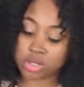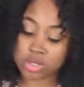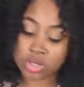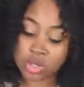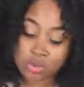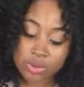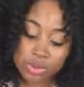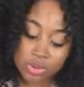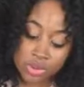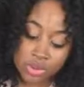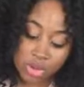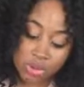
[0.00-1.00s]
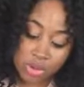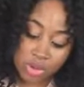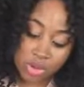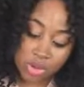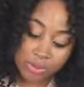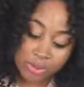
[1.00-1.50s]
I start with some
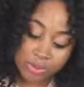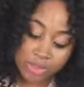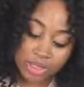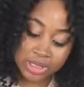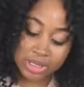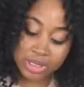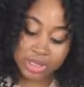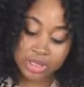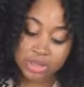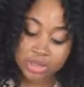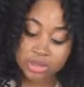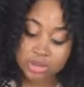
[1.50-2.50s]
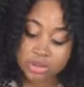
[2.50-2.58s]
adobo. I'm going to put that in there.